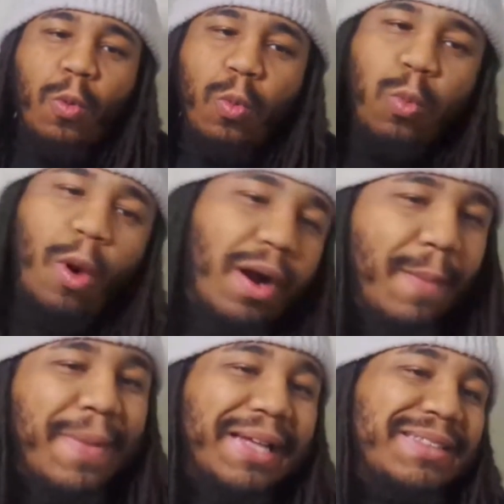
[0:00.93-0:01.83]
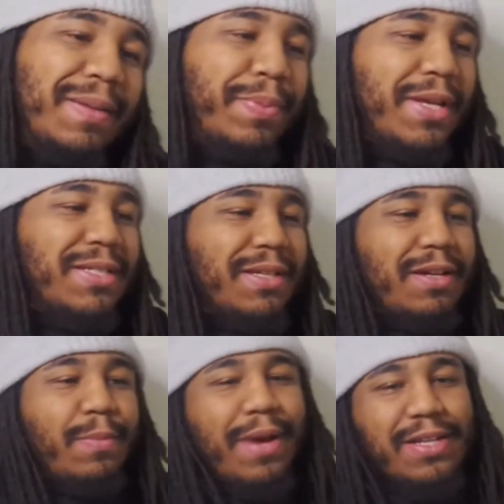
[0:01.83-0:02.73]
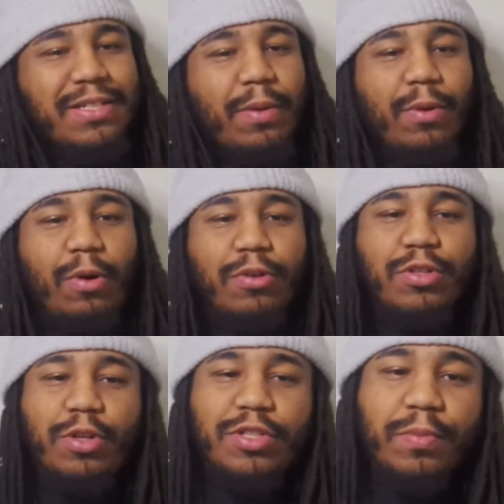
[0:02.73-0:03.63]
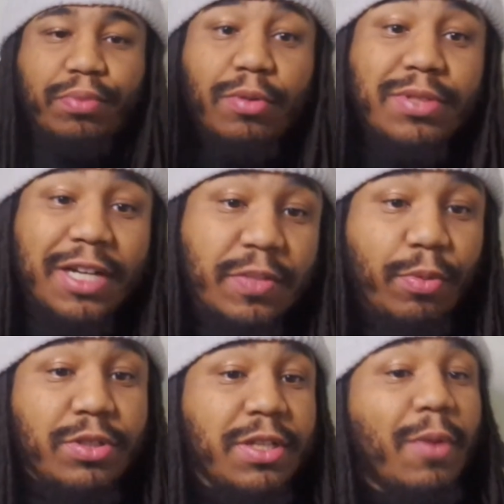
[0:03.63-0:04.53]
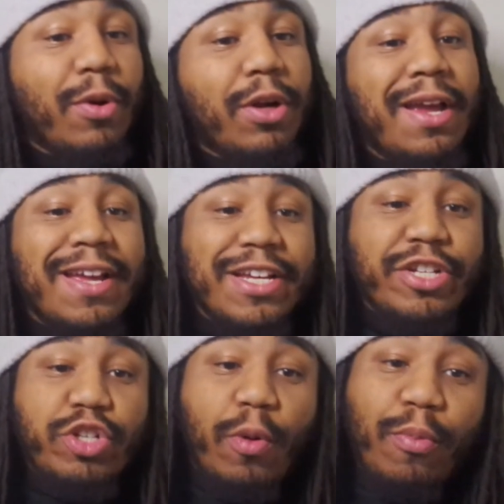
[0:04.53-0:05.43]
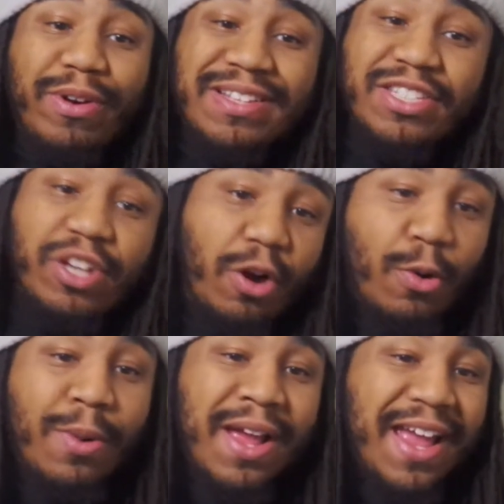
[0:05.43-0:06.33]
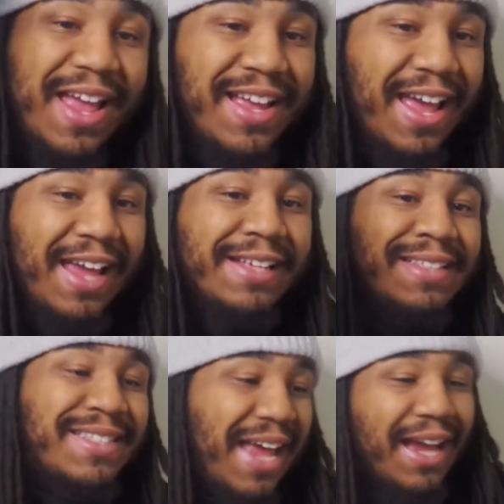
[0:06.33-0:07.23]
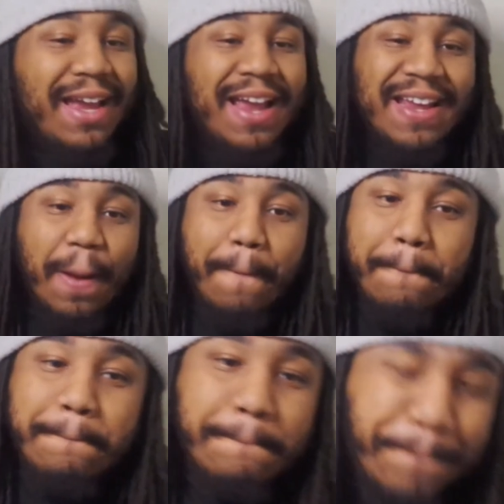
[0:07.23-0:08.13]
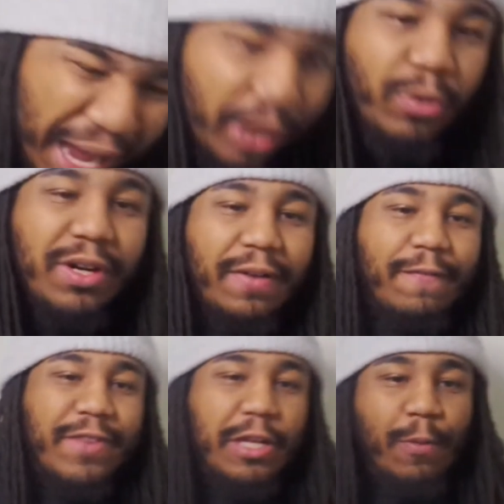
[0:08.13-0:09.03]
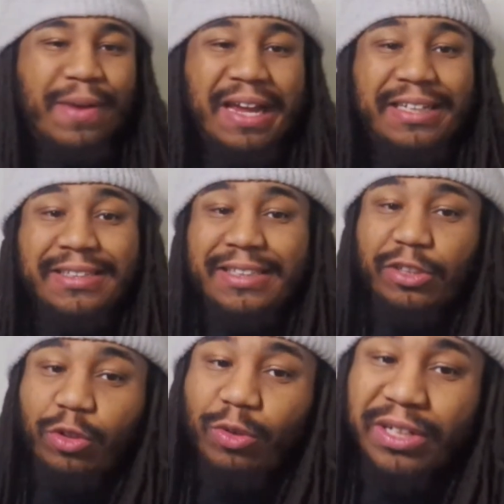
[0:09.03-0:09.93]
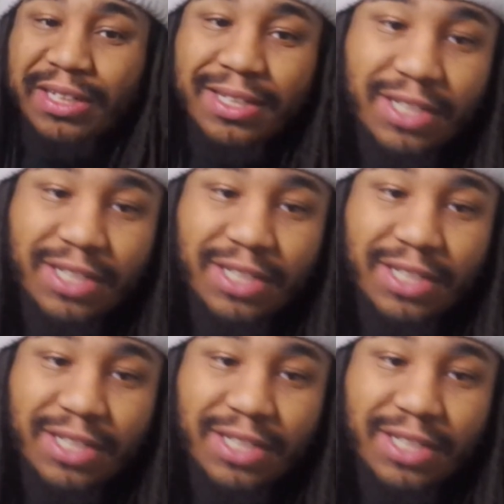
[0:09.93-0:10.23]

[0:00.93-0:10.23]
Welcome back to the PSN Commanders Network, also known as the Pro Tech Sports Network. It's your boy Tone, aka Tech, and I'm back with another video, man. ADT recorded.